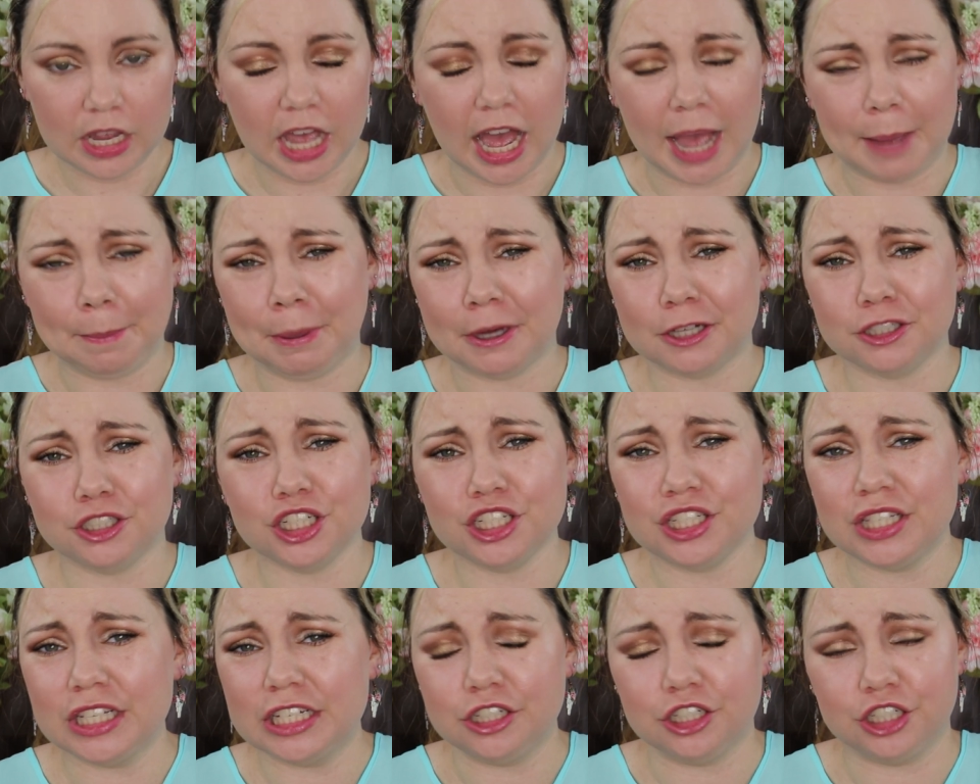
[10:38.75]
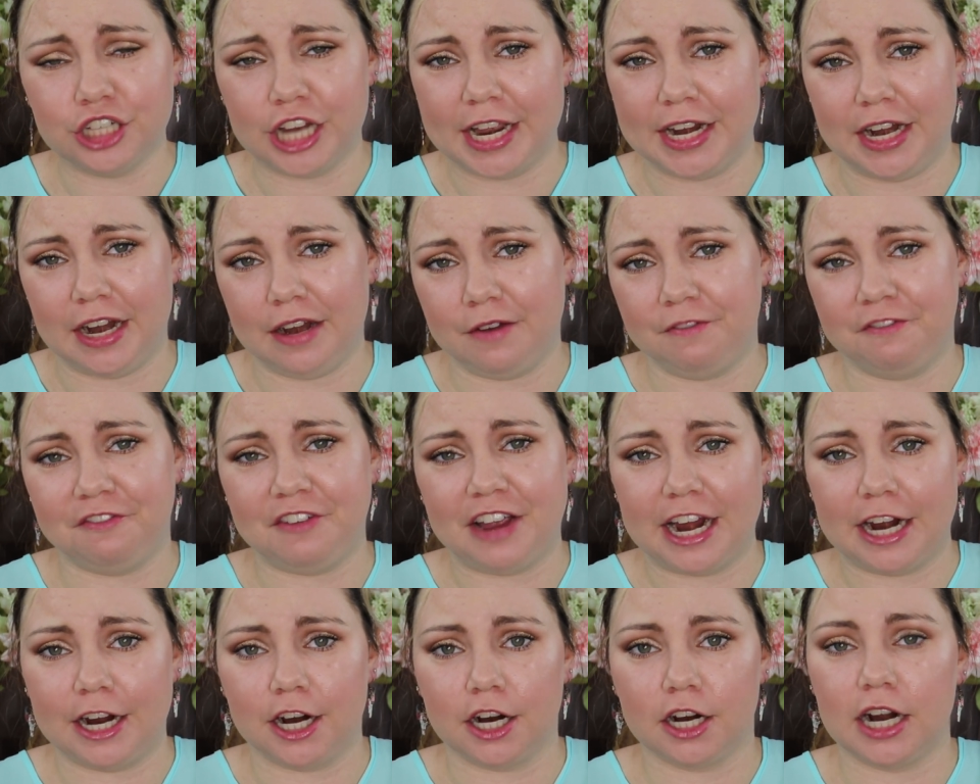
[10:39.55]
I purchased the shade in
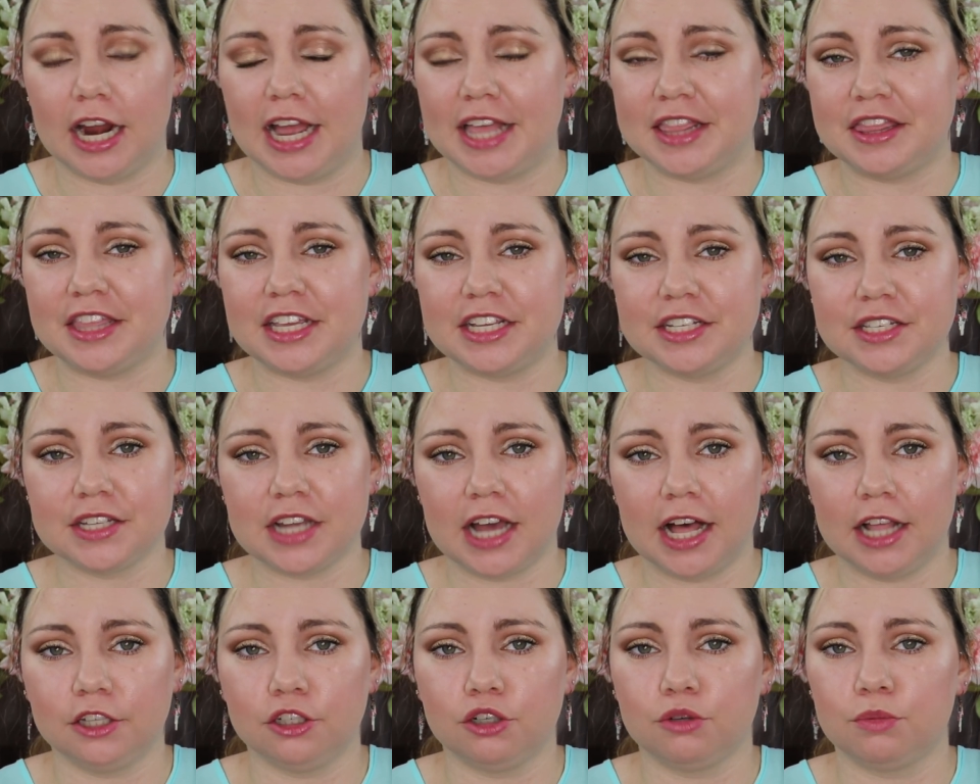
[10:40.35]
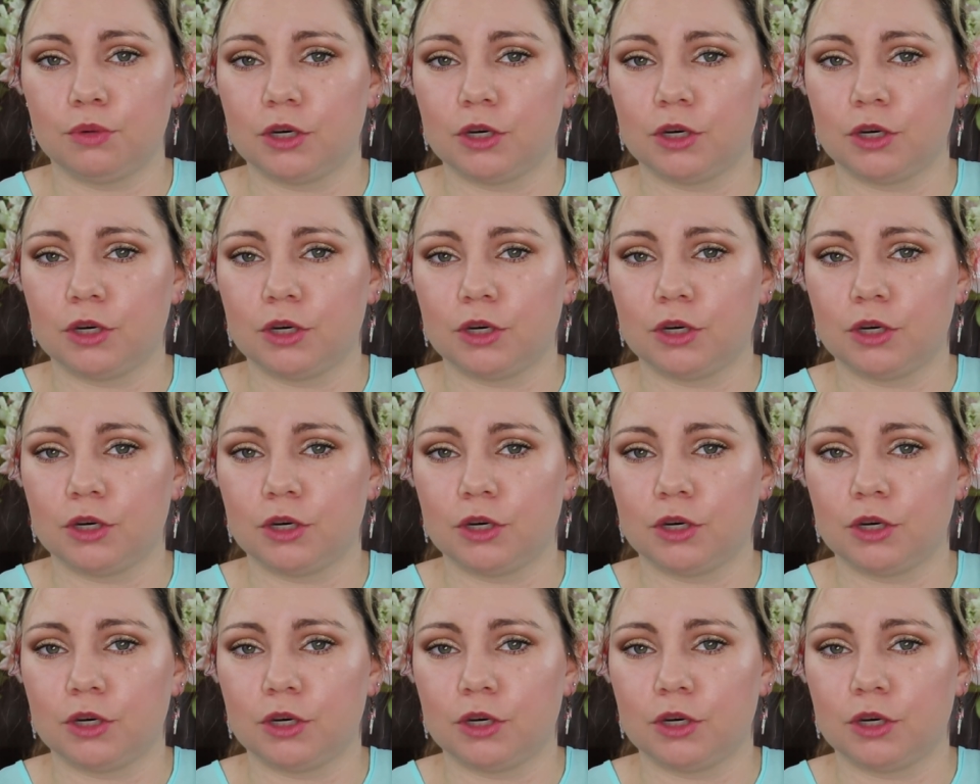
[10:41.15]
Fair, and this color